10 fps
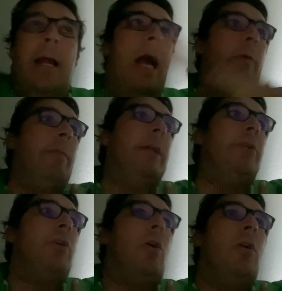I would be in
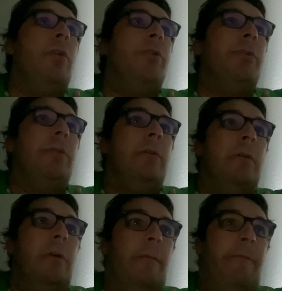charge
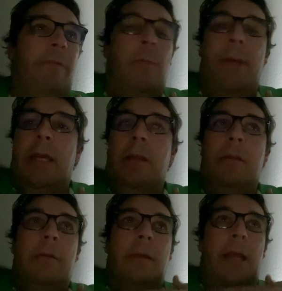of
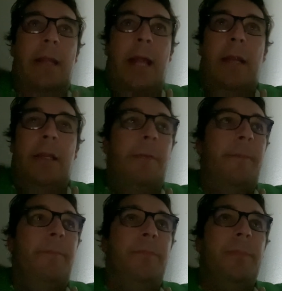filmmaking and
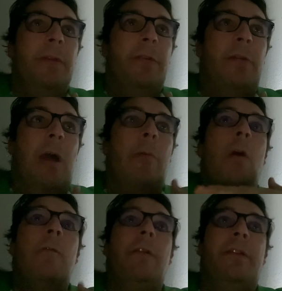editing. So I would
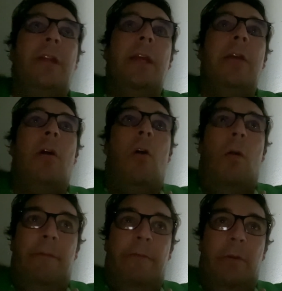oversee
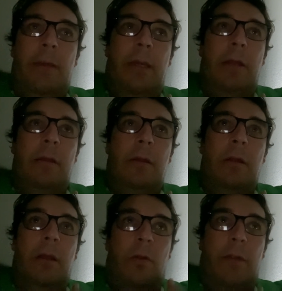all the
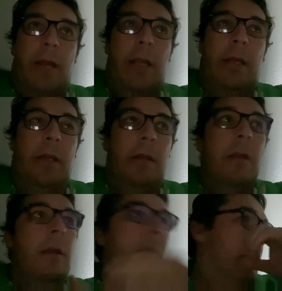filmmaking and all the editing
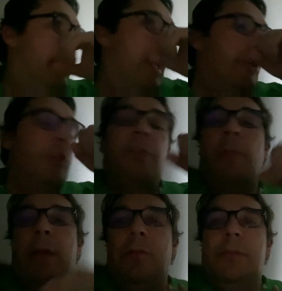and choose
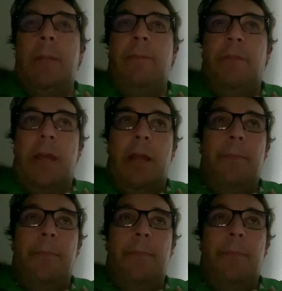my own team for that.